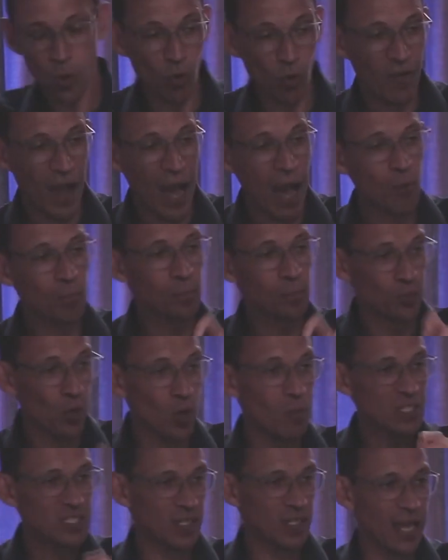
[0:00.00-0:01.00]
our
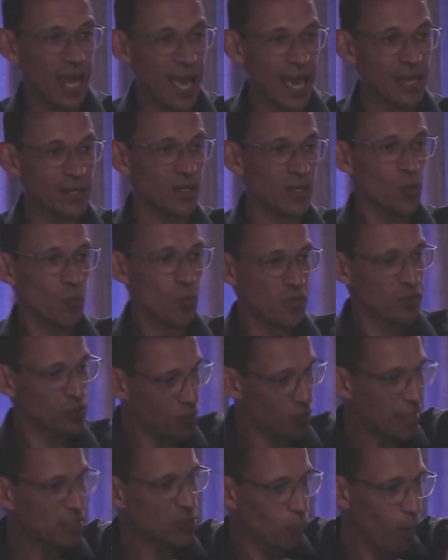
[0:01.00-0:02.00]
promised land with
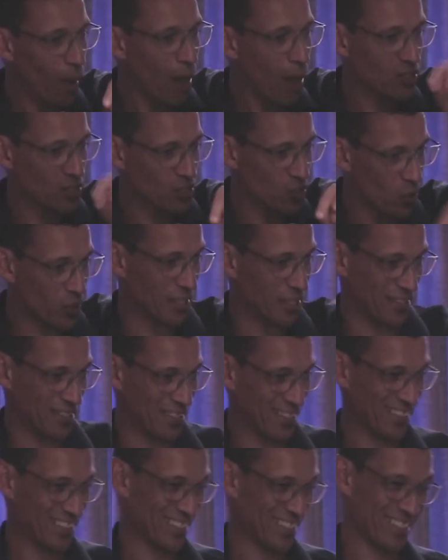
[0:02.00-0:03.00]
trespassers on it.
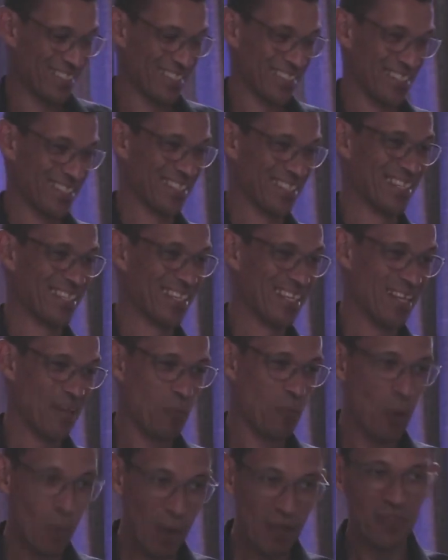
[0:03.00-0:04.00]
We
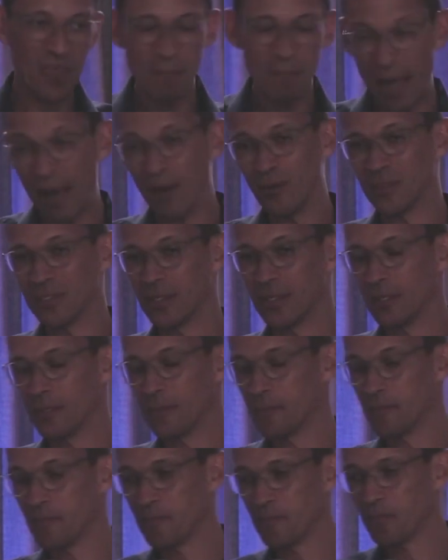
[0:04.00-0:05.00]
want them out.
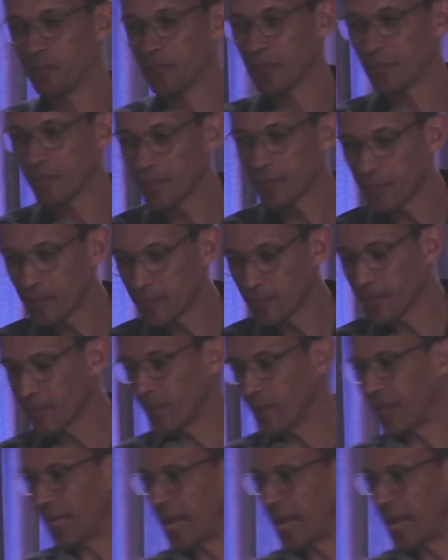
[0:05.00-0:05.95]
And I